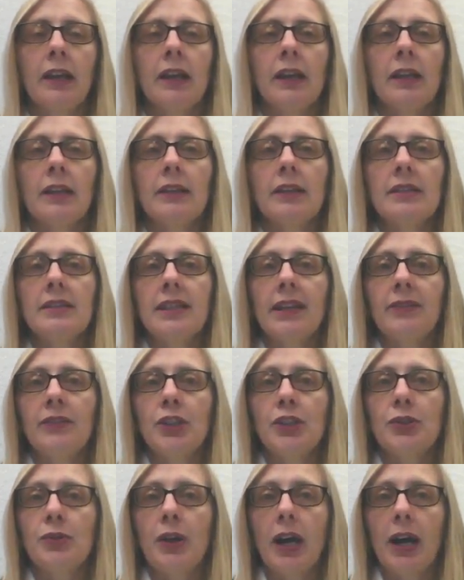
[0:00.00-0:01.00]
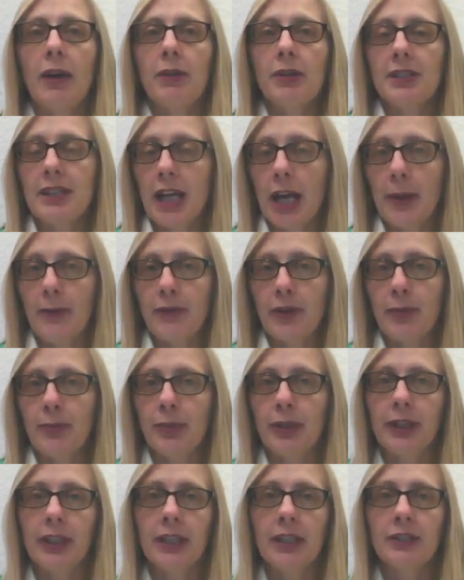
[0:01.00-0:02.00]
This 72-hour timeframe
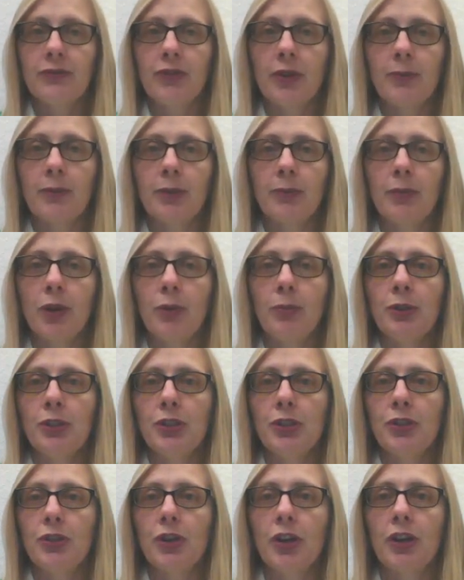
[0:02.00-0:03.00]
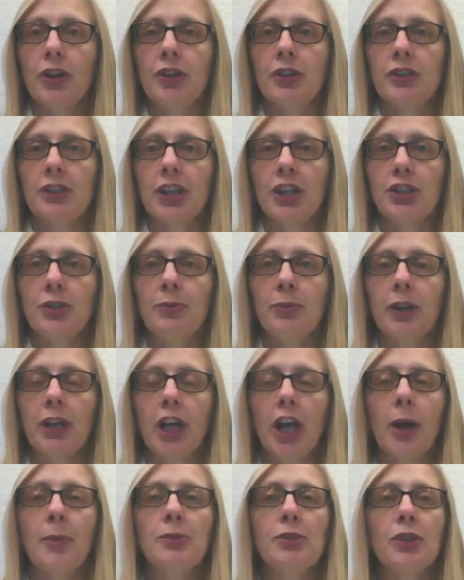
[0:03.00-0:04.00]
begins from the moment your organization
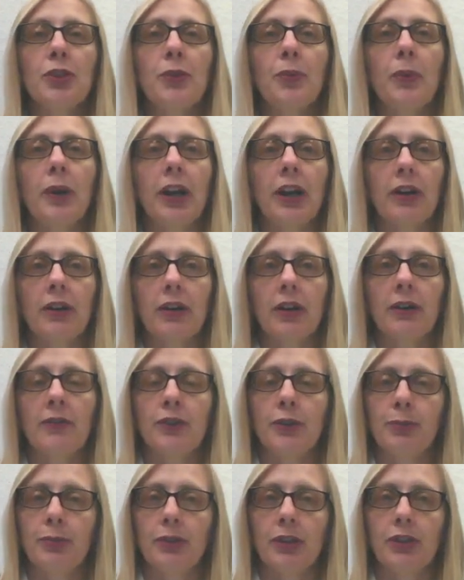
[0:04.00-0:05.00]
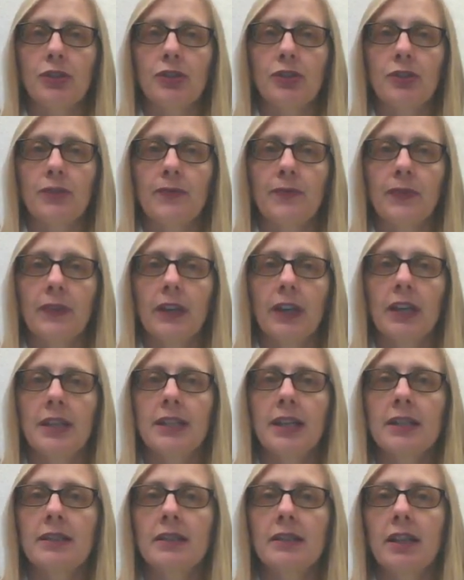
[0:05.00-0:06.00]
becomes aware of the breach. It
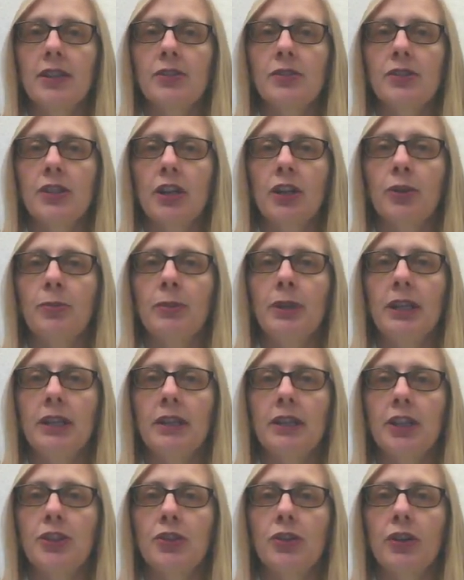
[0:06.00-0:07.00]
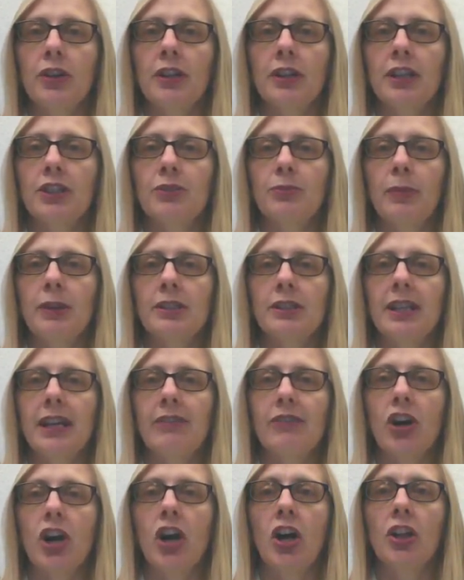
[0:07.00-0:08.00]
doesn't necessarily mean that your organization must
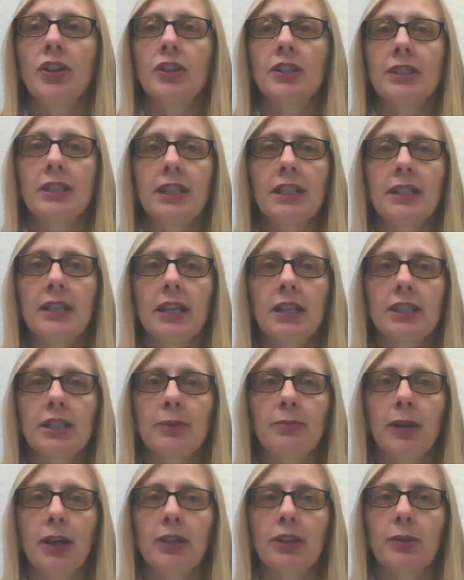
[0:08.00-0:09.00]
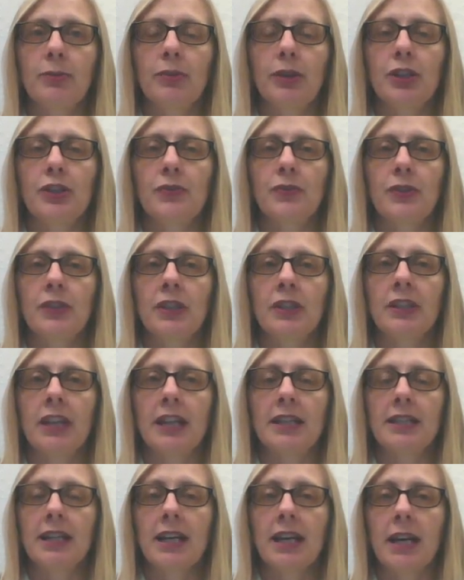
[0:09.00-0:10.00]
have all the details about the breach within
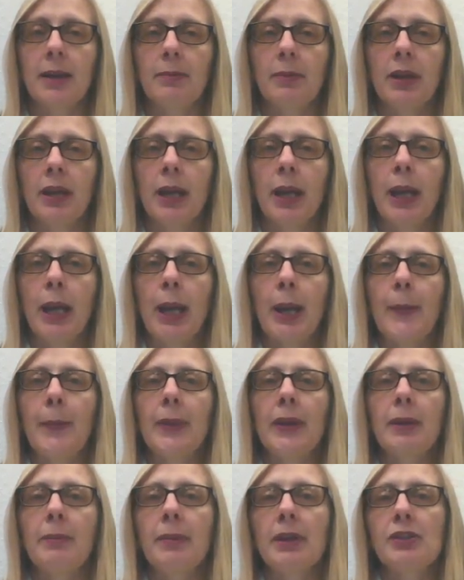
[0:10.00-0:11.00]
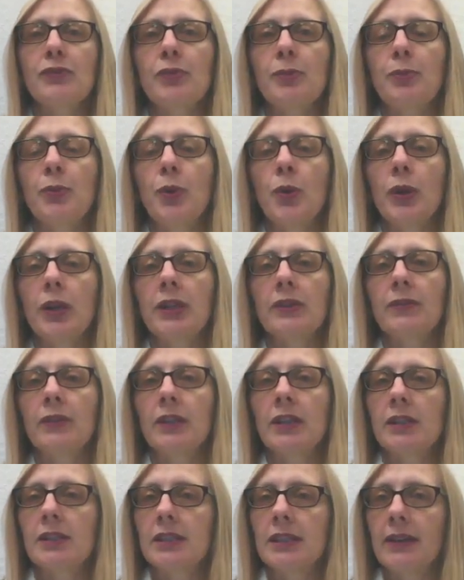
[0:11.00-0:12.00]
that time, but it must report it
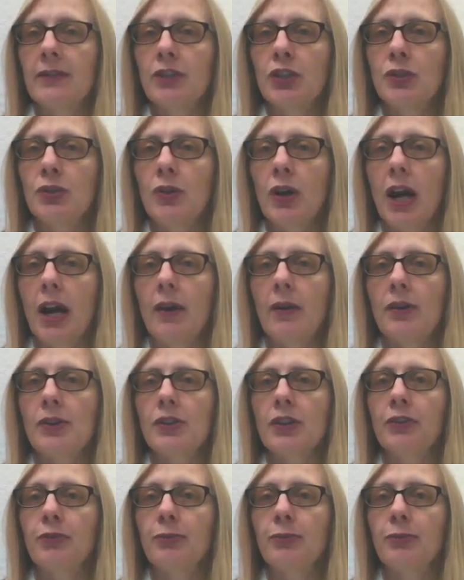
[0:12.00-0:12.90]
within 72 hours of